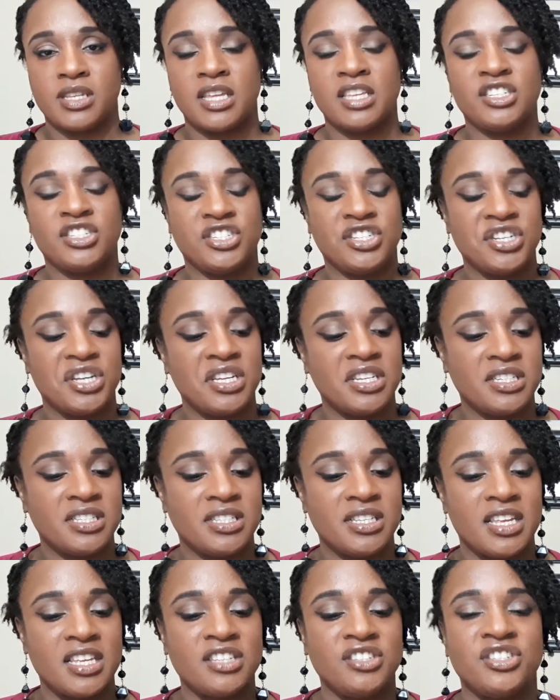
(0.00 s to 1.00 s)
It
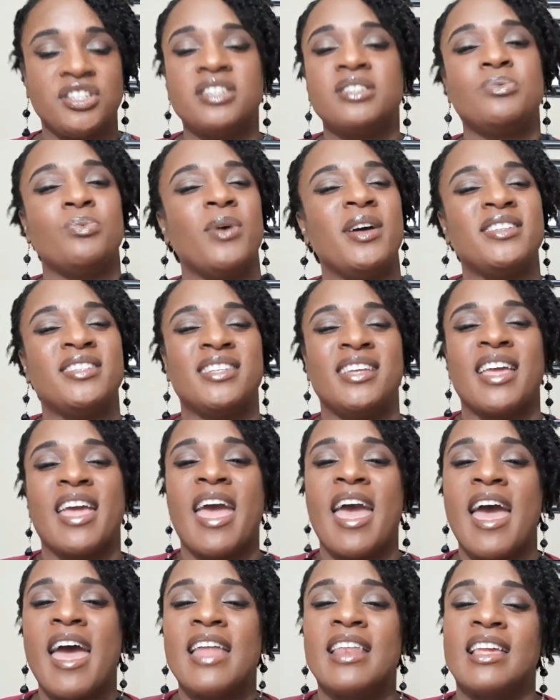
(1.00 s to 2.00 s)
just wasn't
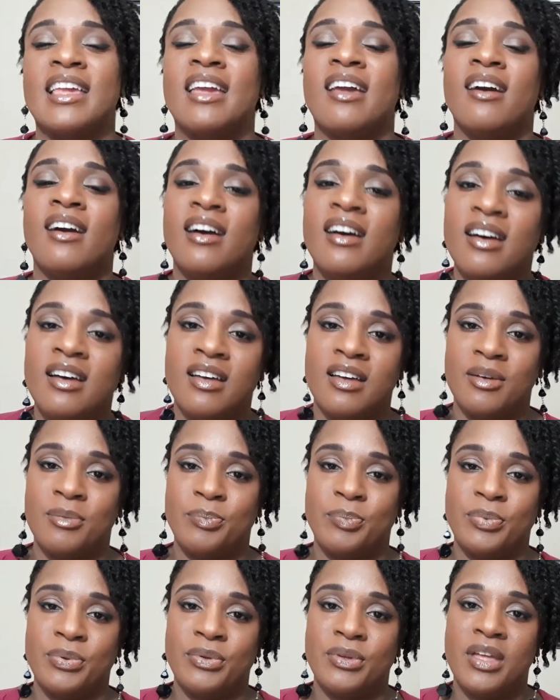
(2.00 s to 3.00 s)
adding
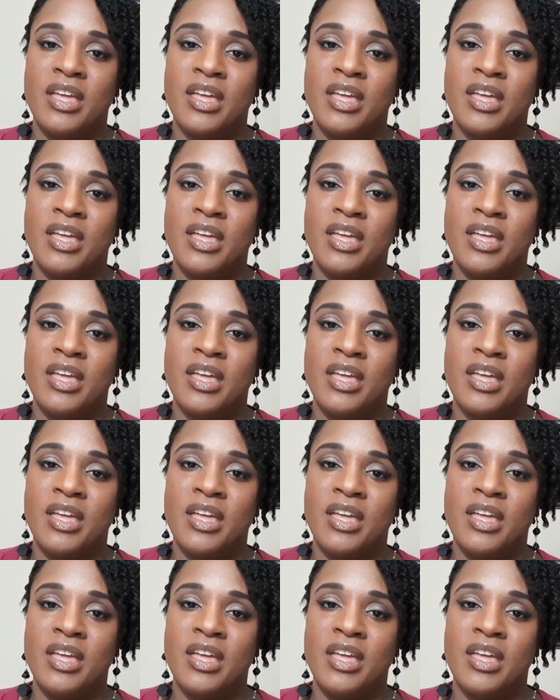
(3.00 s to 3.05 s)
up.